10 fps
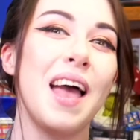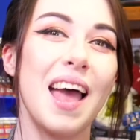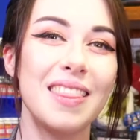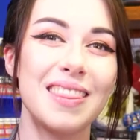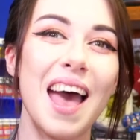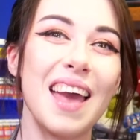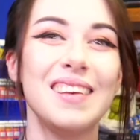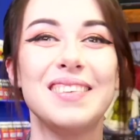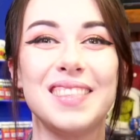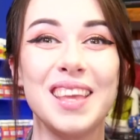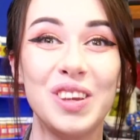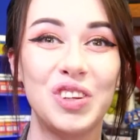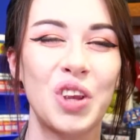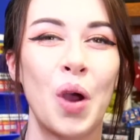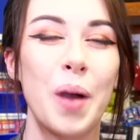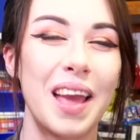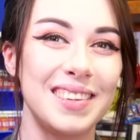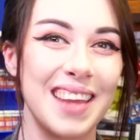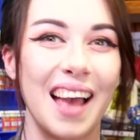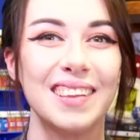and that is the show and
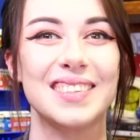tell